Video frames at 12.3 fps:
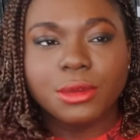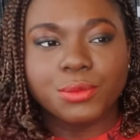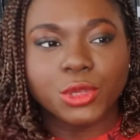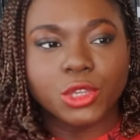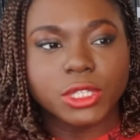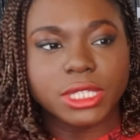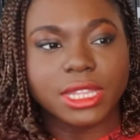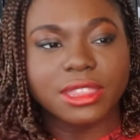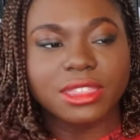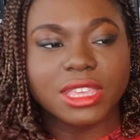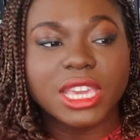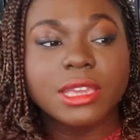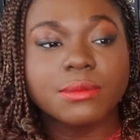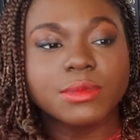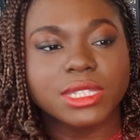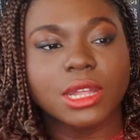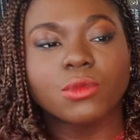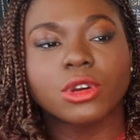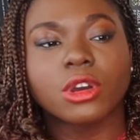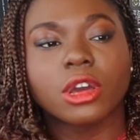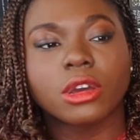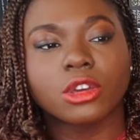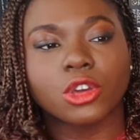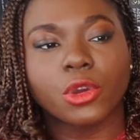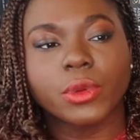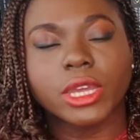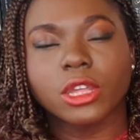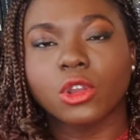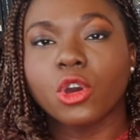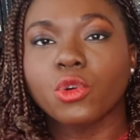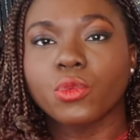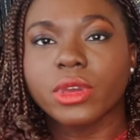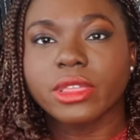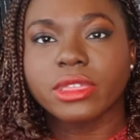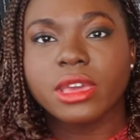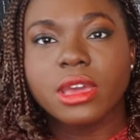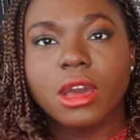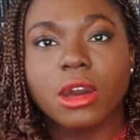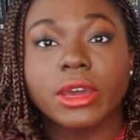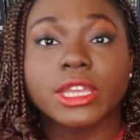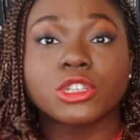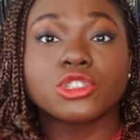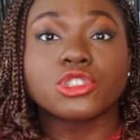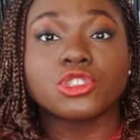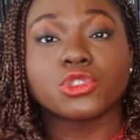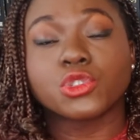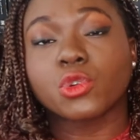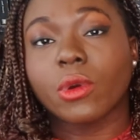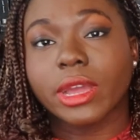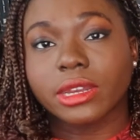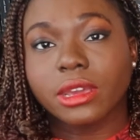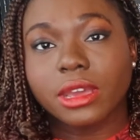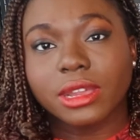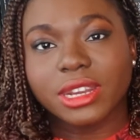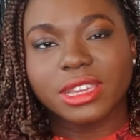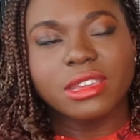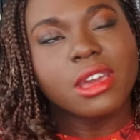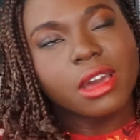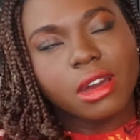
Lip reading: because the themes that we're going along with are introduced quite early.